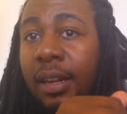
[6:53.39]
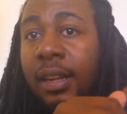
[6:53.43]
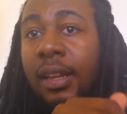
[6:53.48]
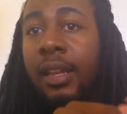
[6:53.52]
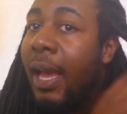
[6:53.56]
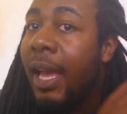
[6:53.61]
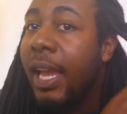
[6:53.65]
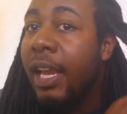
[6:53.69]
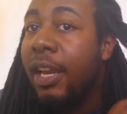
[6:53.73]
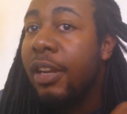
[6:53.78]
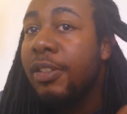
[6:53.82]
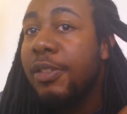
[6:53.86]

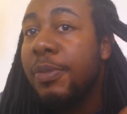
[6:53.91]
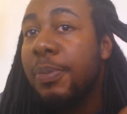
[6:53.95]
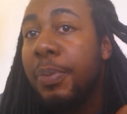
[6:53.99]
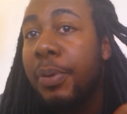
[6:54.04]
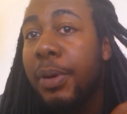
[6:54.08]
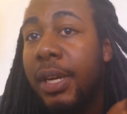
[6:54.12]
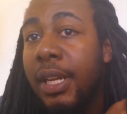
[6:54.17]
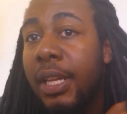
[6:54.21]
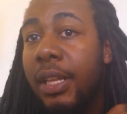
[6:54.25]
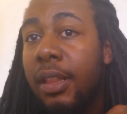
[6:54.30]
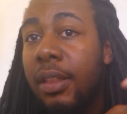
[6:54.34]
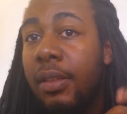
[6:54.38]
My hair is
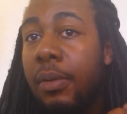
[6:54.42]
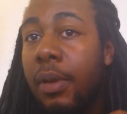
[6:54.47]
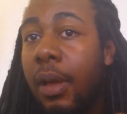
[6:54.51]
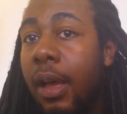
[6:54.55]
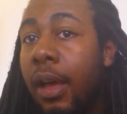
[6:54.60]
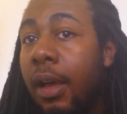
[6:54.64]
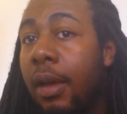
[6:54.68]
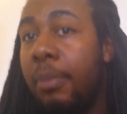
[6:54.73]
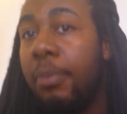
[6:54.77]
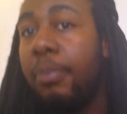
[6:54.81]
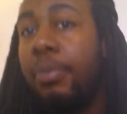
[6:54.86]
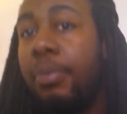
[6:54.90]
pretty
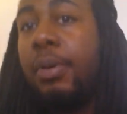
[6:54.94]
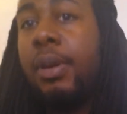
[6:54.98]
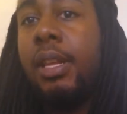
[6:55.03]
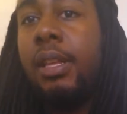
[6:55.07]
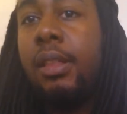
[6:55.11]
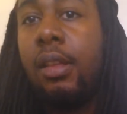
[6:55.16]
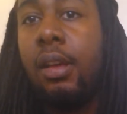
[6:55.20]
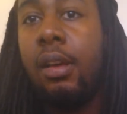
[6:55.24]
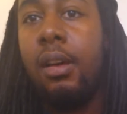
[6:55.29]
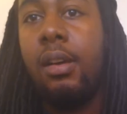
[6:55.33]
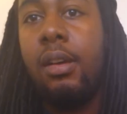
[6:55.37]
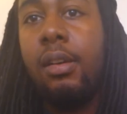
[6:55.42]

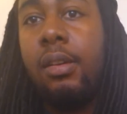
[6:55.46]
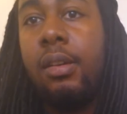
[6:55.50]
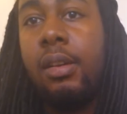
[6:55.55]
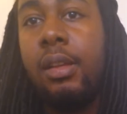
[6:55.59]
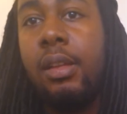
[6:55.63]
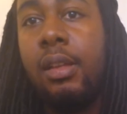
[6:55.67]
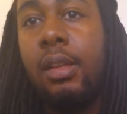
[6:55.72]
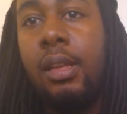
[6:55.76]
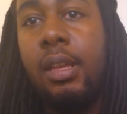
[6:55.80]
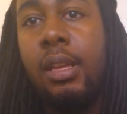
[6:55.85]
long.